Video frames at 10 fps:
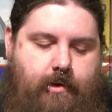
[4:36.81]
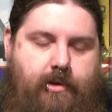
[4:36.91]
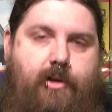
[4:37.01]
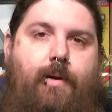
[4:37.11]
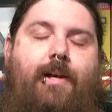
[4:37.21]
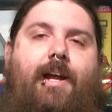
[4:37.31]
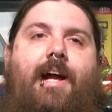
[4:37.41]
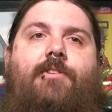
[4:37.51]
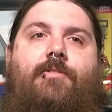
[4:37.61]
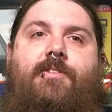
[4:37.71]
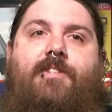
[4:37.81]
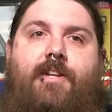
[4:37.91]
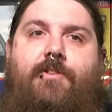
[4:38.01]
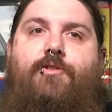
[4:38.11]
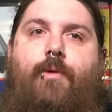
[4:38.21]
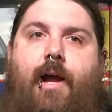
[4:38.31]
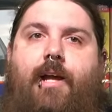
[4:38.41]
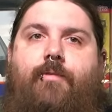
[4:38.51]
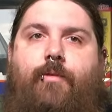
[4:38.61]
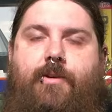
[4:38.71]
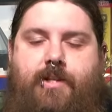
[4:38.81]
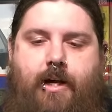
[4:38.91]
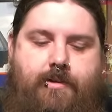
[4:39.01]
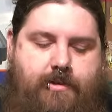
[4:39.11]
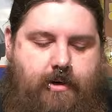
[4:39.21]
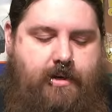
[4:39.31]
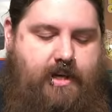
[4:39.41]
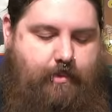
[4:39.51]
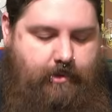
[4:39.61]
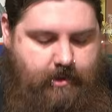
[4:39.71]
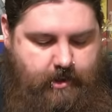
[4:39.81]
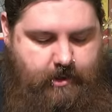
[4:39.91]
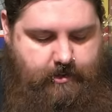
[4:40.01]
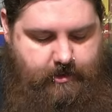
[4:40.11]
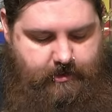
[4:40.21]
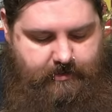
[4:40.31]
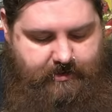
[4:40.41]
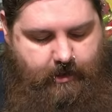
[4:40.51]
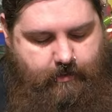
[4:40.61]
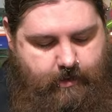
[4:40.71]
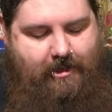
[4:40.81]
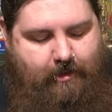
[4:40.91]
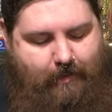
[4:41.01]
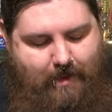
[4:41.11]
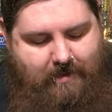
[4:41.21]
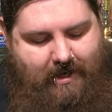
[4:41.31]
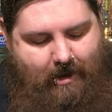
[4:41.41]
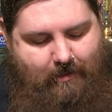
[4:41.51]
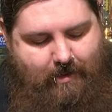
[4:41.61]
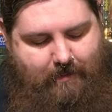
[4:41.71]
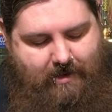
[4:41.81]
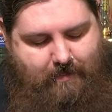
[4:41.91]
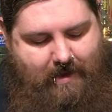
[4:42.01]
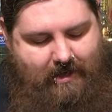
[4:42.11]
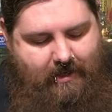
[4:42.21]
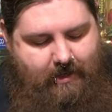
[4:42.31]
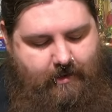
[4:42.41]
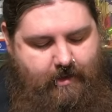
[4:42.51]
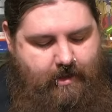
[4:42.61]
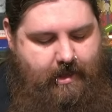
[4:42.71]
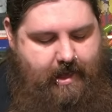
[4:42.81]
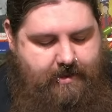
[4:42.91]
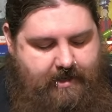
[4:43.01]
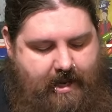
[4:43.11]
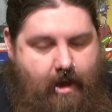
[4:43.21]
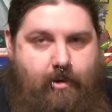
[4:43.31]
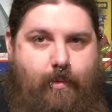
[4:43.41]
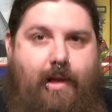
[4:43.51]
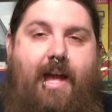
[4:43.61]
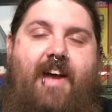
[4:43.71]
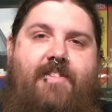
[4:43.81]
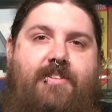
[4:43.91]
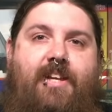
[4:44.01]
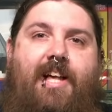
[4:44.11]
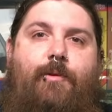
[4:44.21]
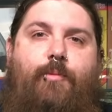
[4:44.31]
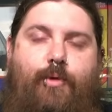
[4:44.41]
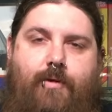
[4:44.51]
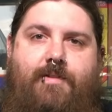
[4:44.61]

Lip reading: you're ready to actually set the tracking force on the turntable. To do so, you're going to grab the counterweight by the back here, and the counterweight and the scale will move